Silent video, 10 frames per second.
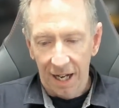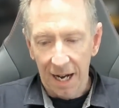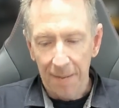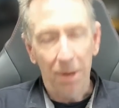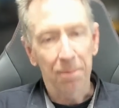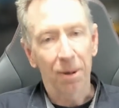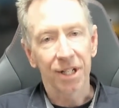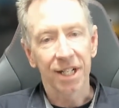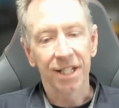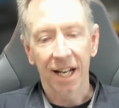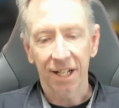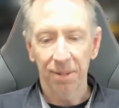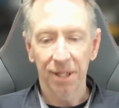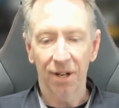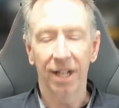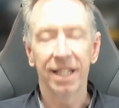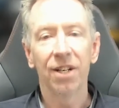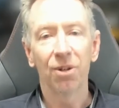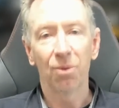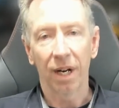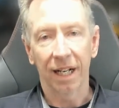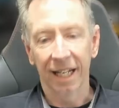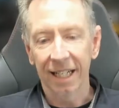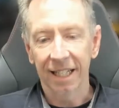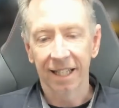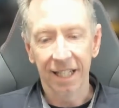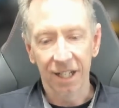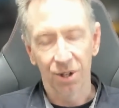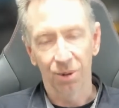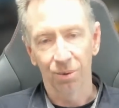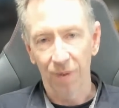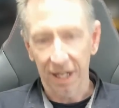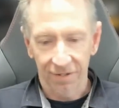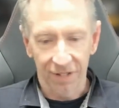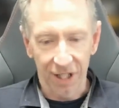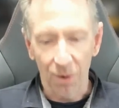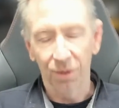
My apologies, last week I didn't quite link the correct video,